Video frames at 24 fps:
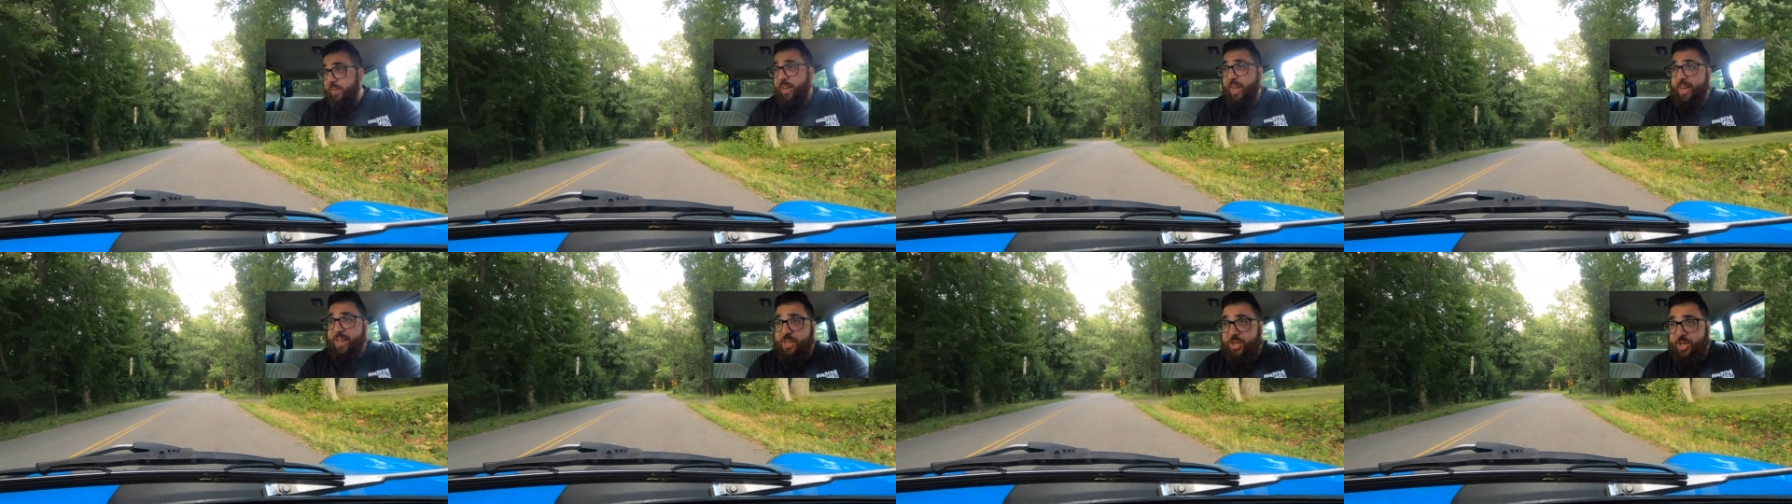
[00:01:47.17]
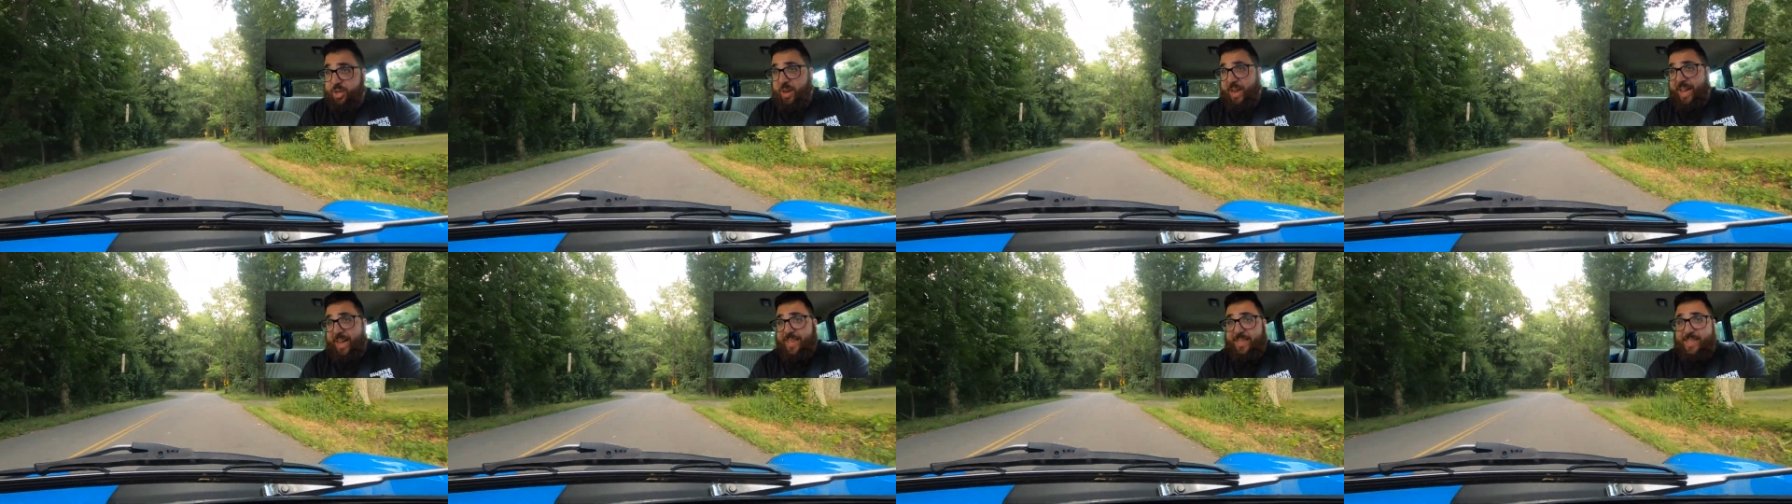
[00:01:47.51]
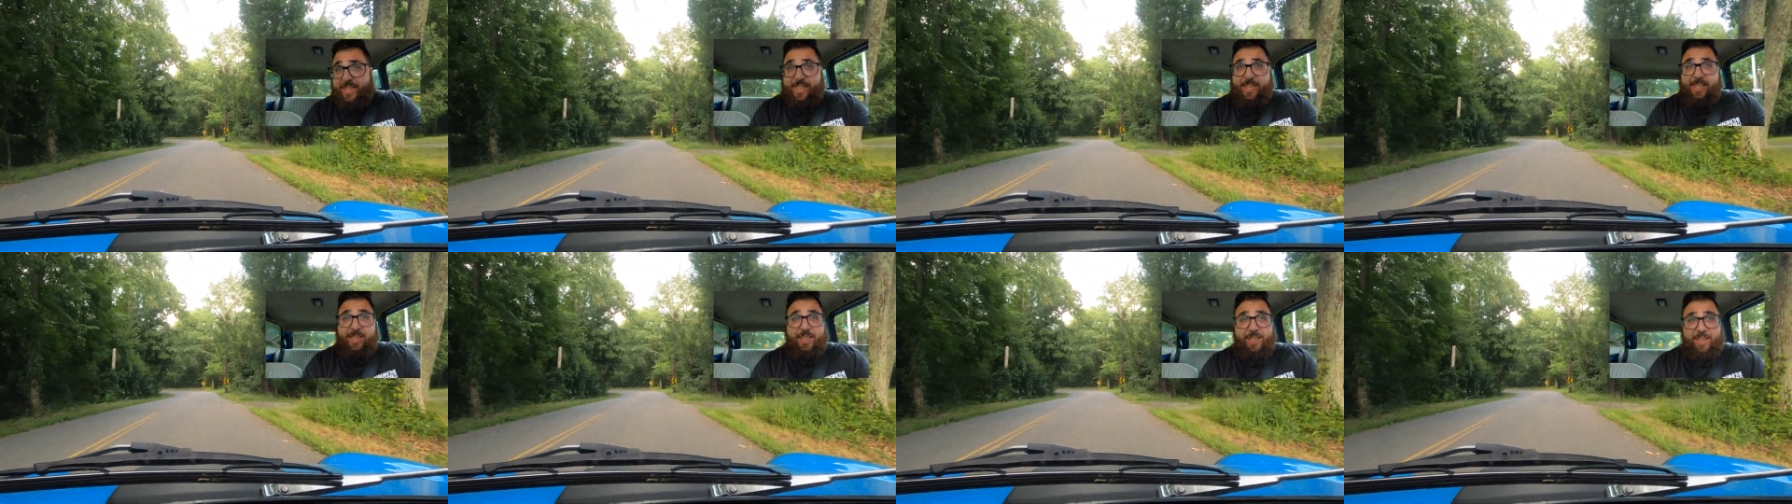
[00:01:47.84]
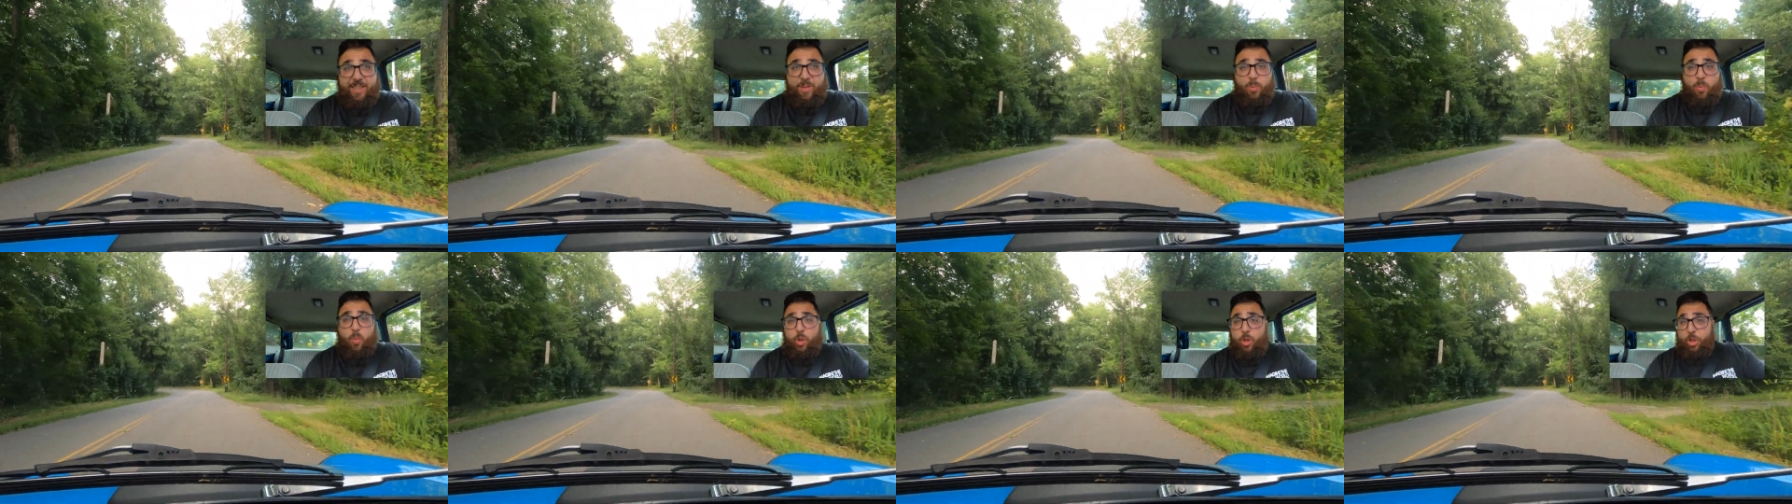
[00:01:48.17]
as you guys
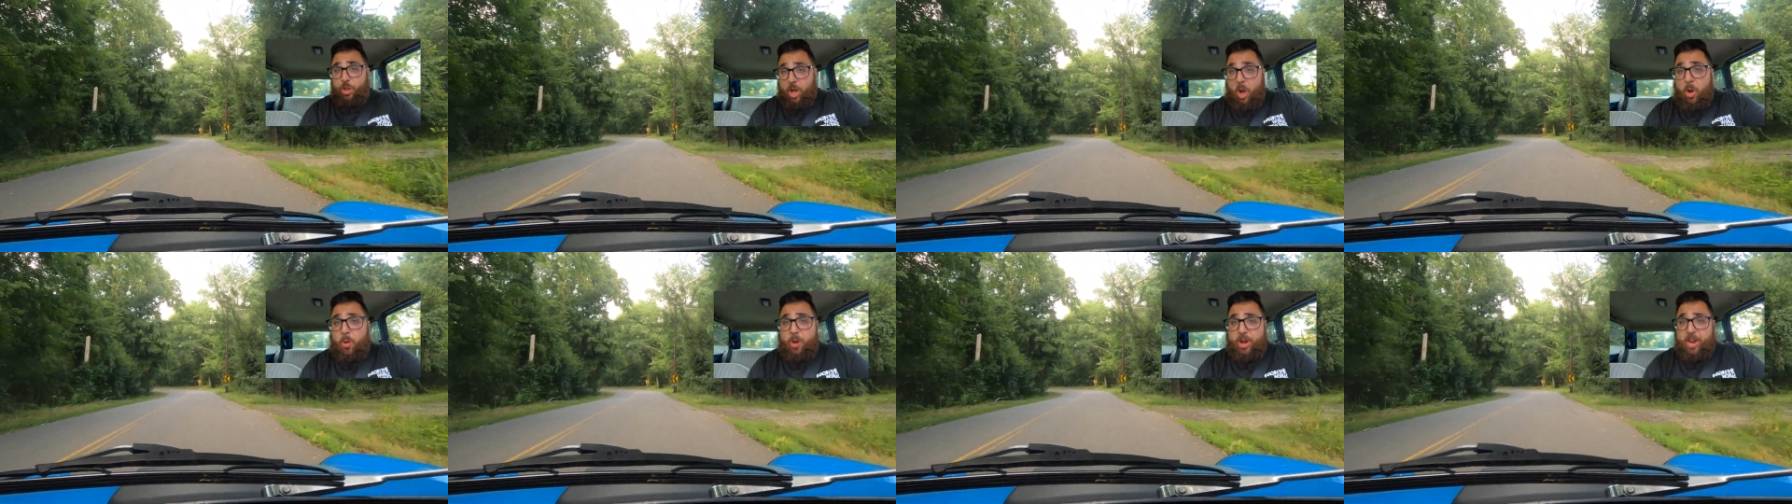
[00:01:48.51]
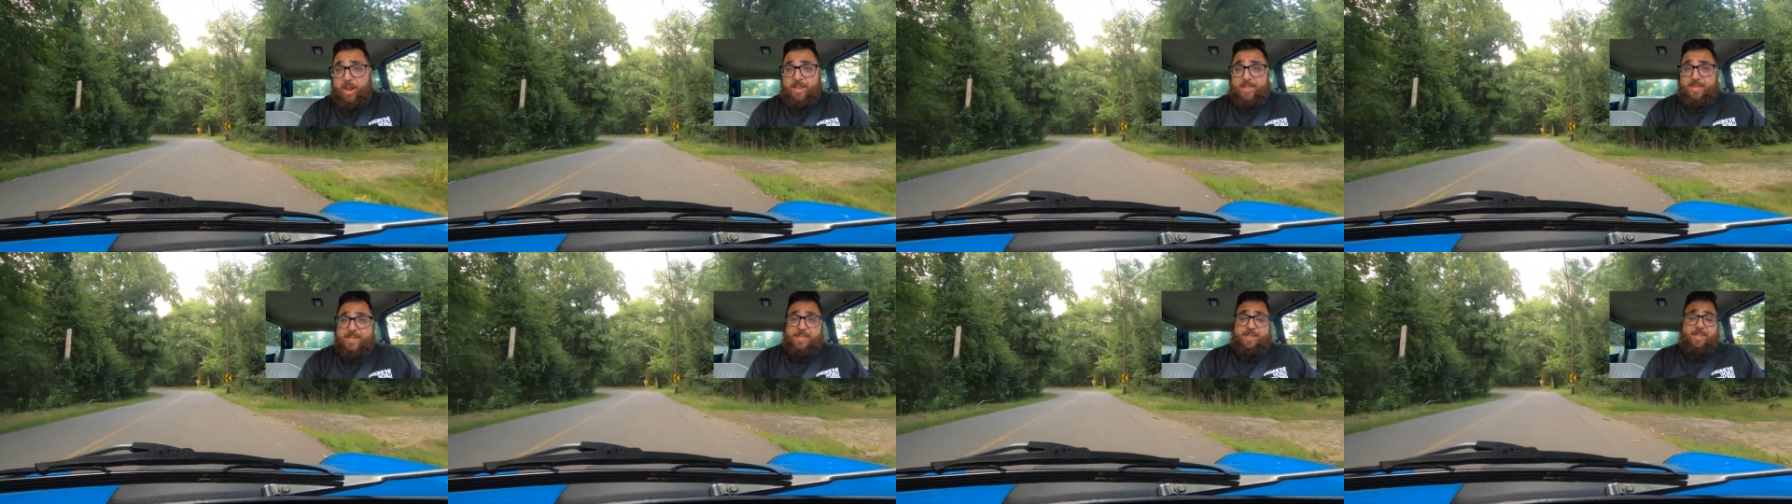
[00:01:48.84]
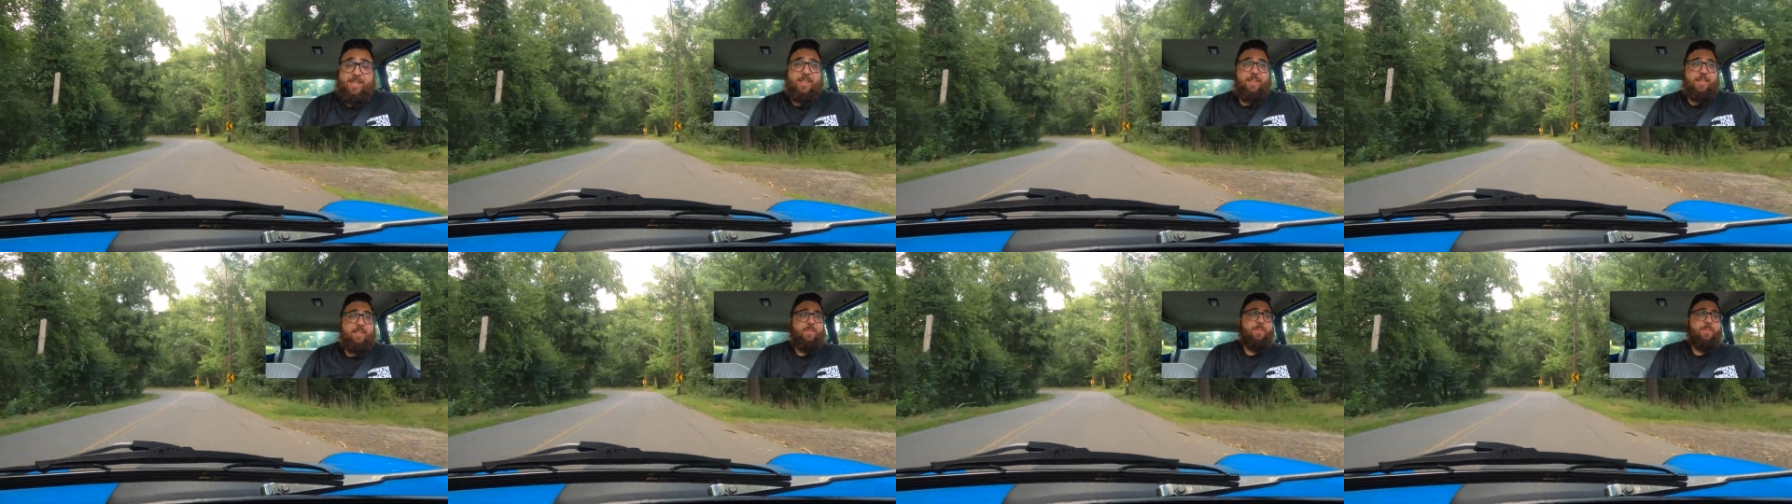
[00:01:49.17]
will notice,